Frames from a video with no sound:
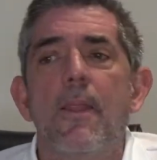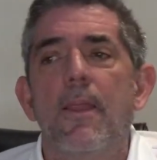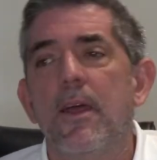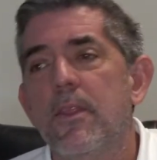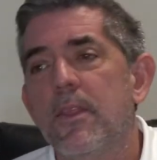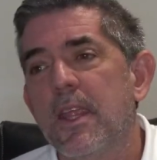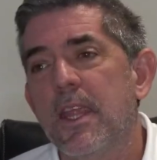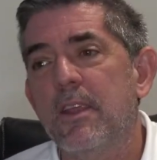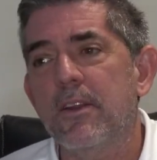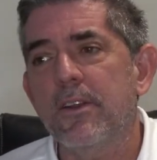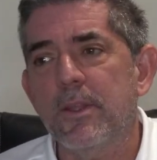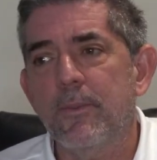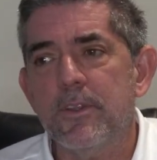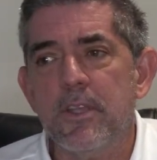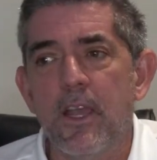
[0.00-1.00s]
And here,
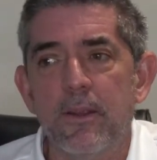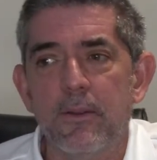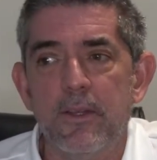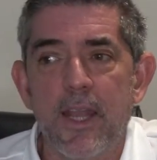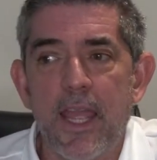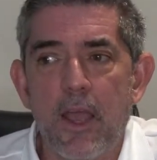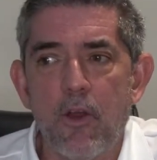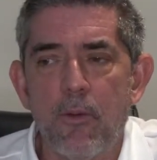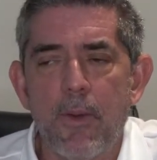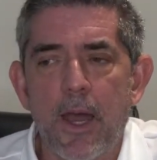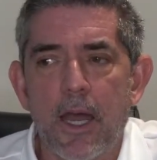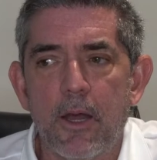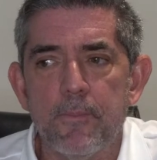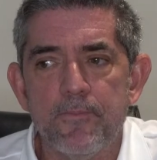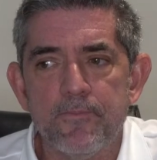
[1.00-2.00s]
let me talk now
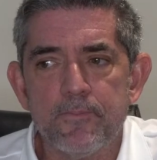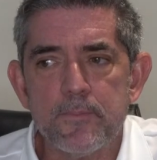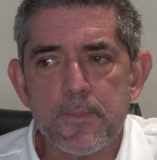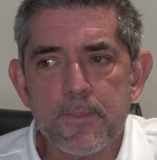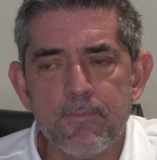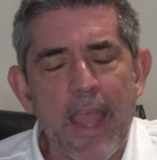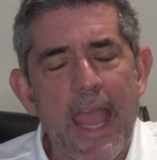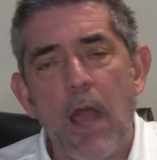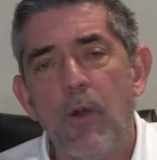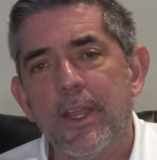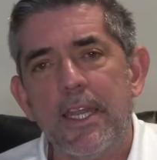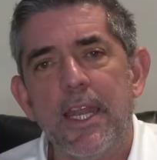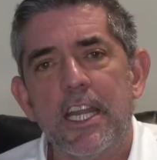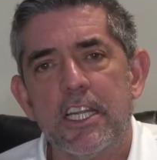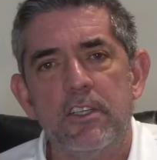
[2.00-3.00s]
about how it
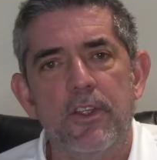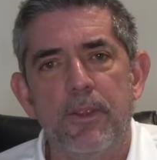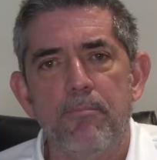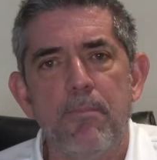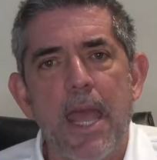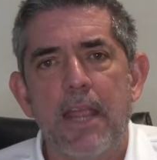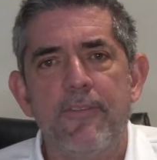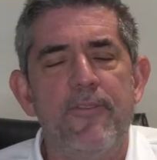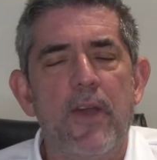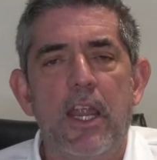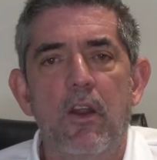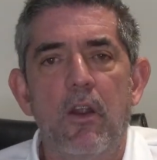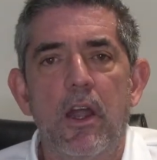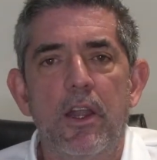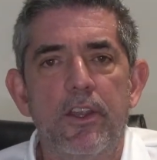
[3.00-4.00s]
can actually
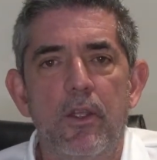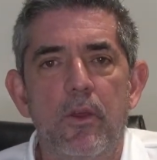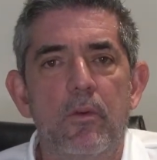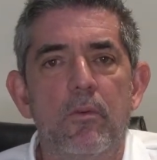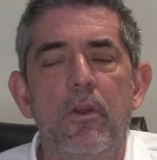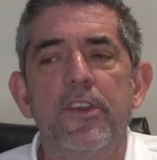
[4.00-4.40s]
backfire on you.